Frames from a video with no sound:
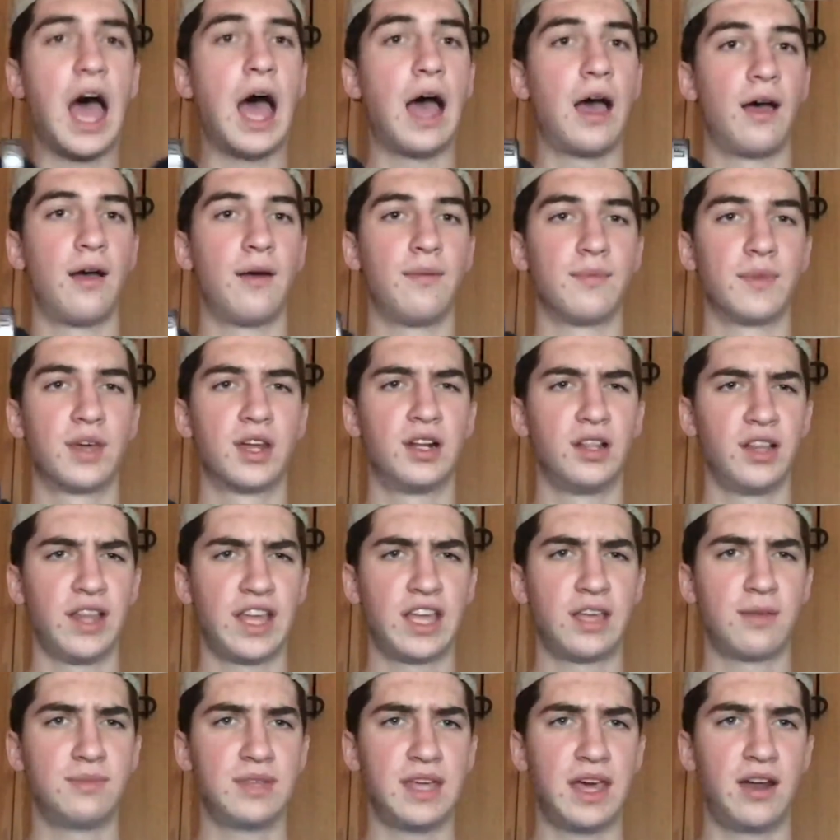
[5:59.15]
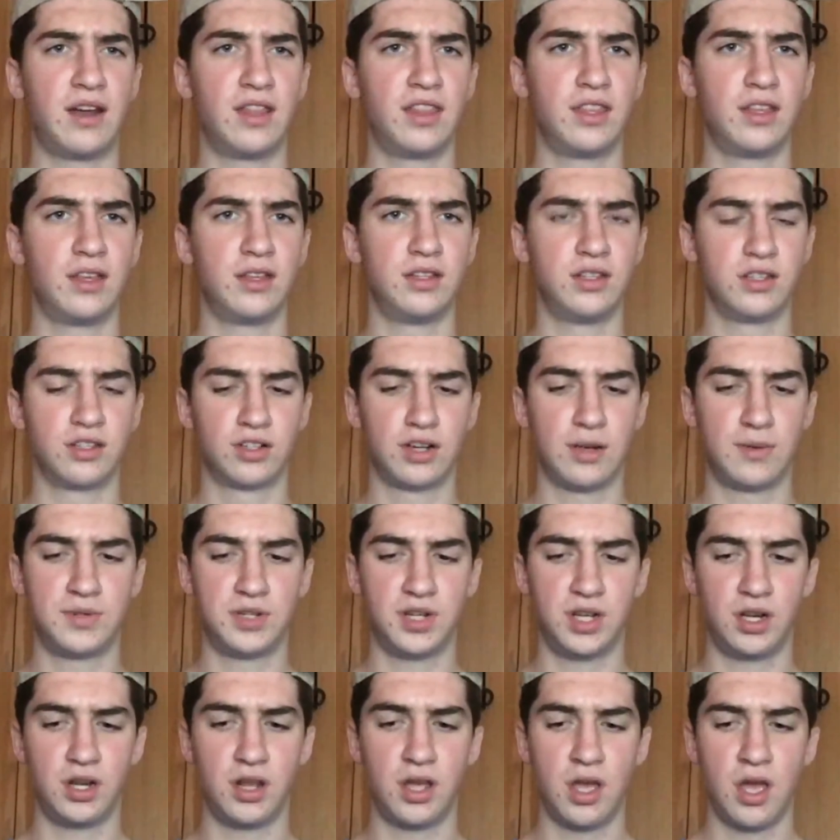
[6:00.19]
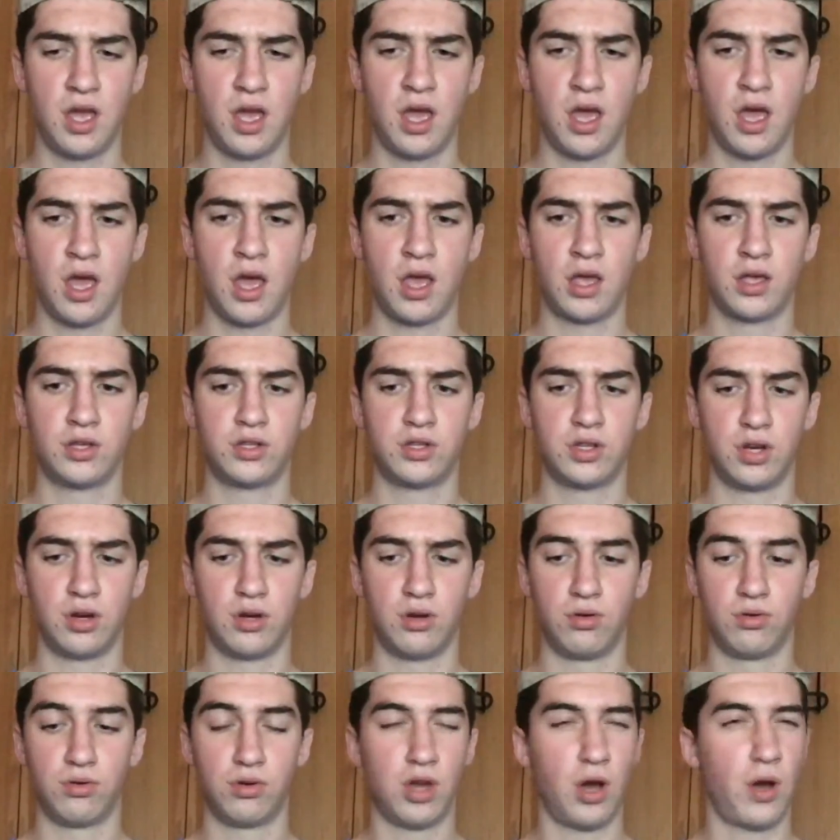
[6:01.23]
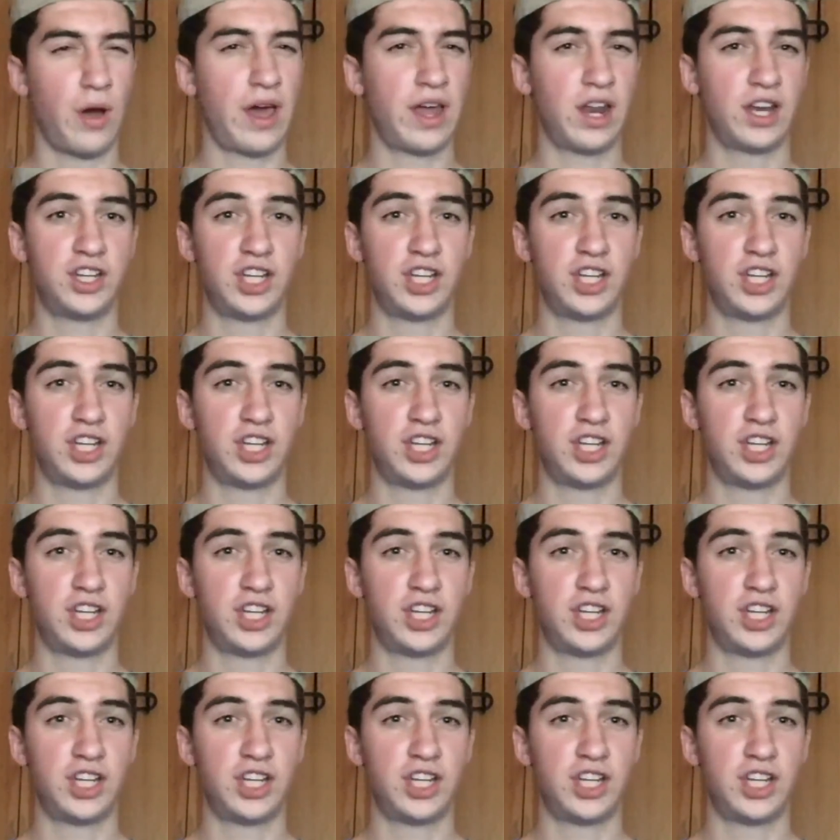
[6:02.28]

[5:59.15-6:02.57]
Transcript: I'm going to link them down in the description, so go ahead and